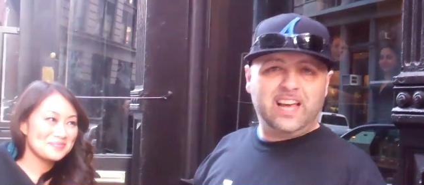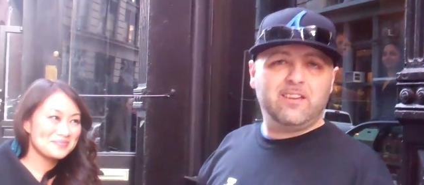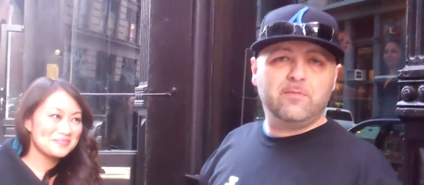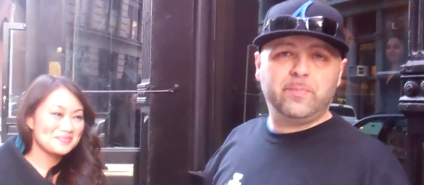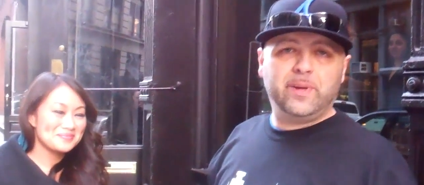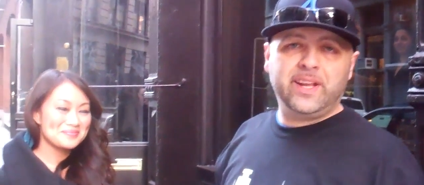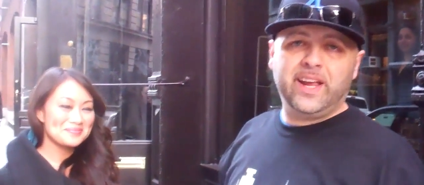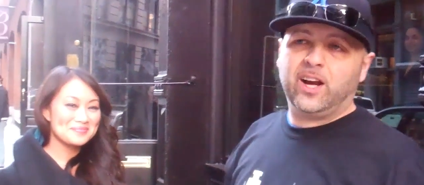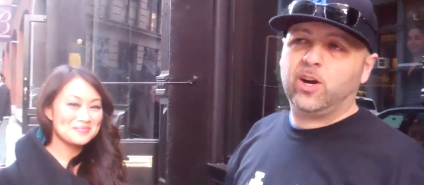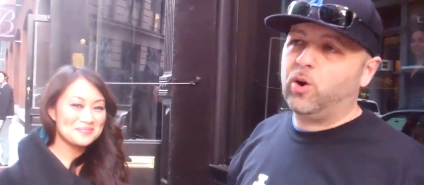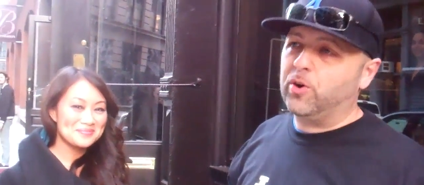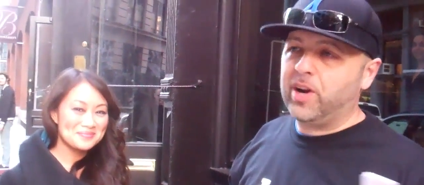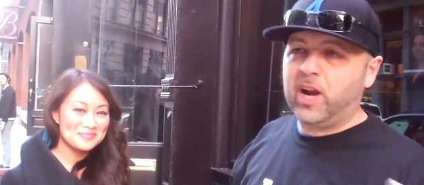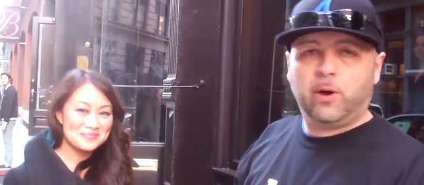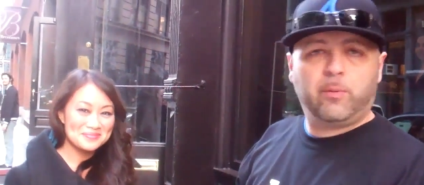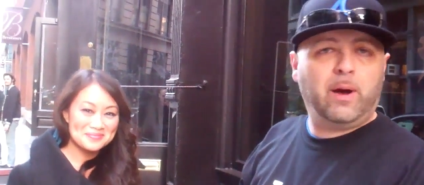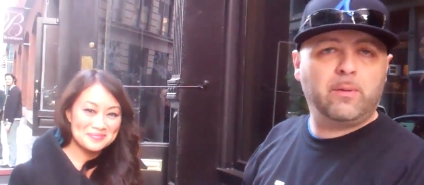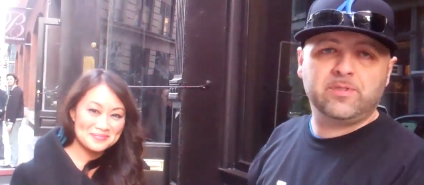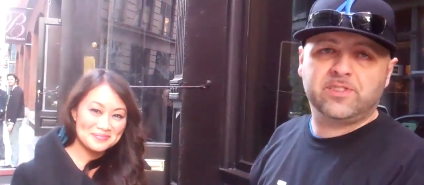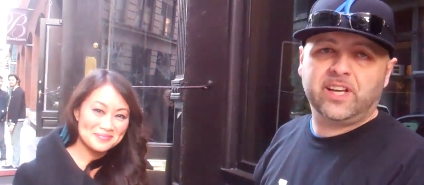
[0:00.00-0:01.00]
Speaker 1: haven't been here, go
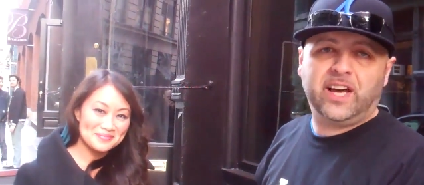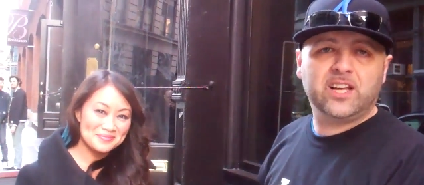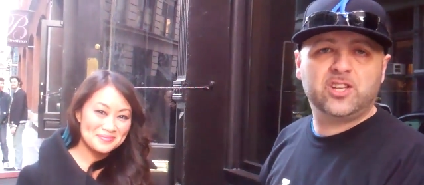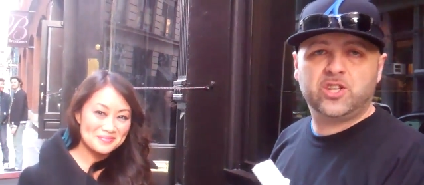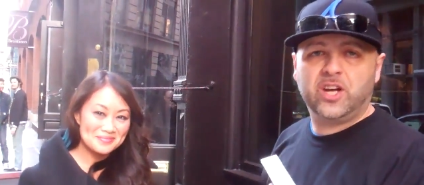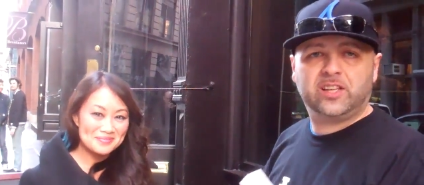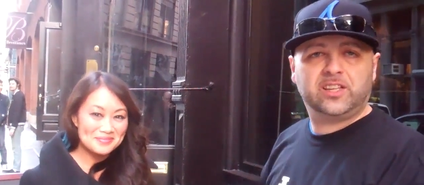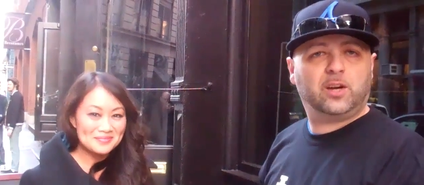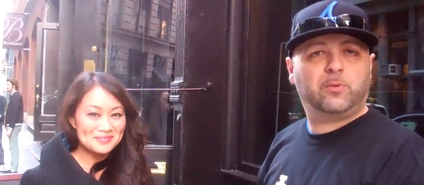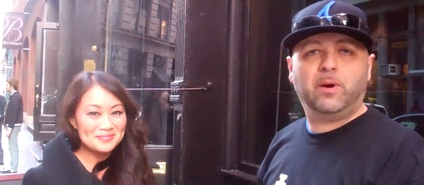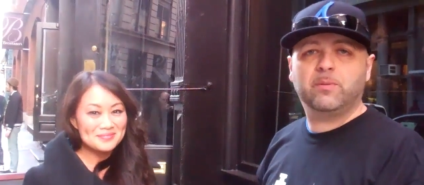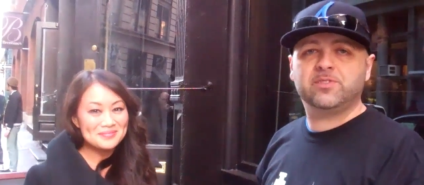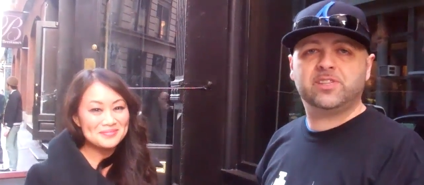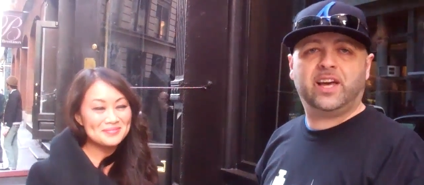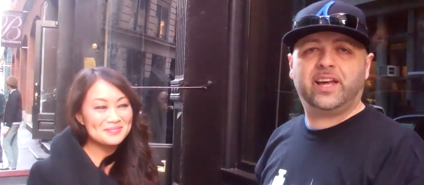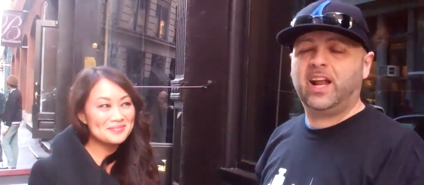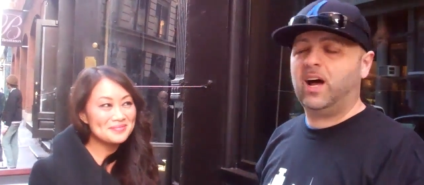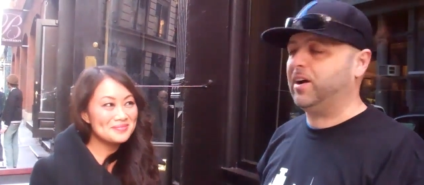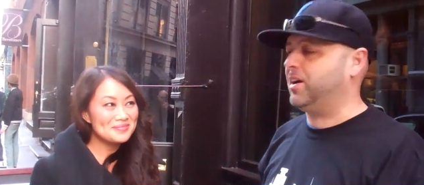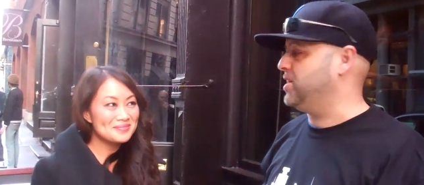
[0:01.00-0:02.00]
to their website. Check their
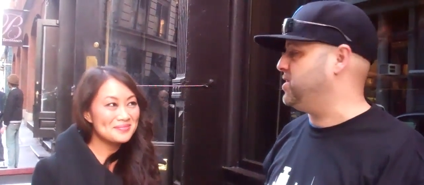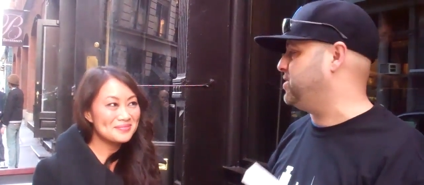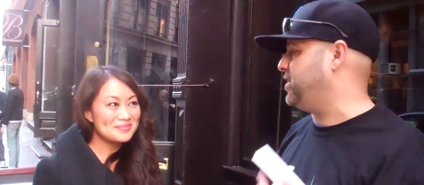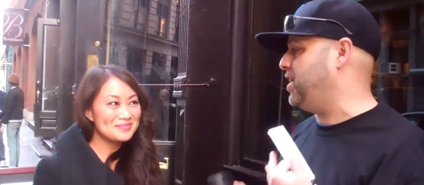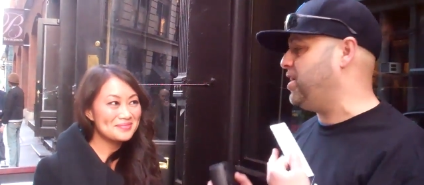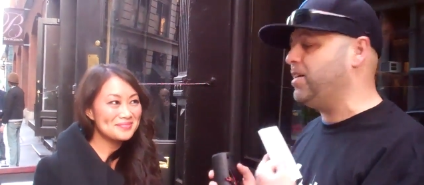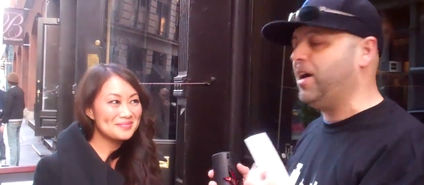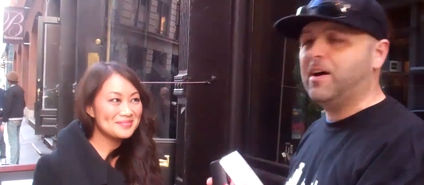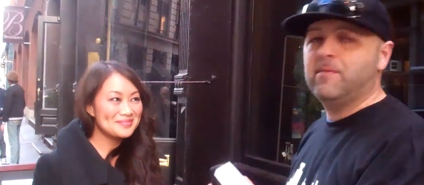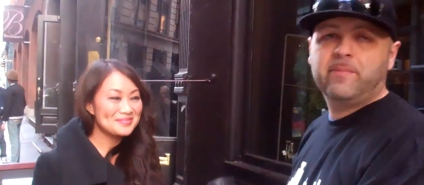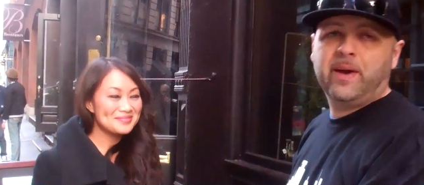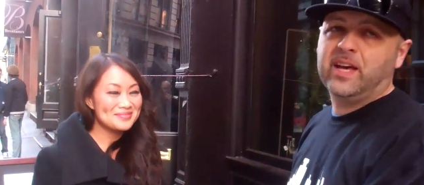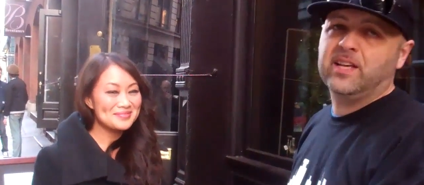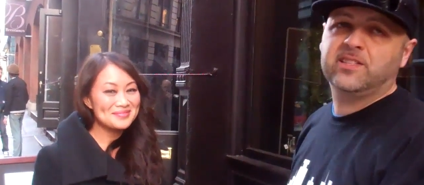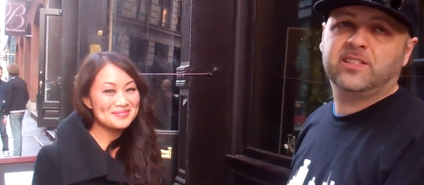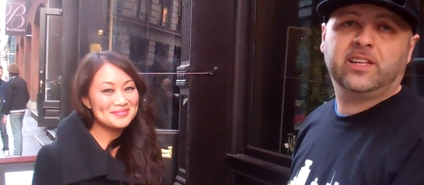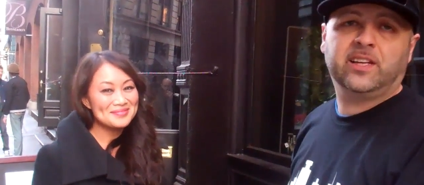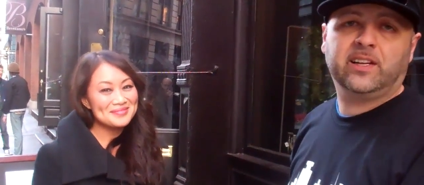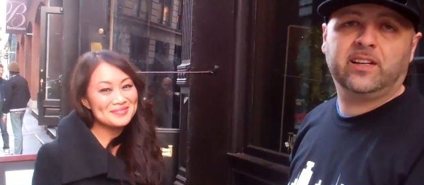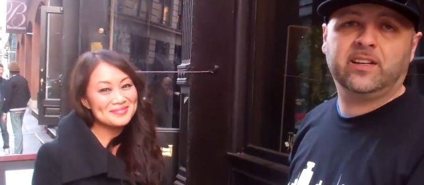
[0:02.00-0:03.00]
website out because they're amazing.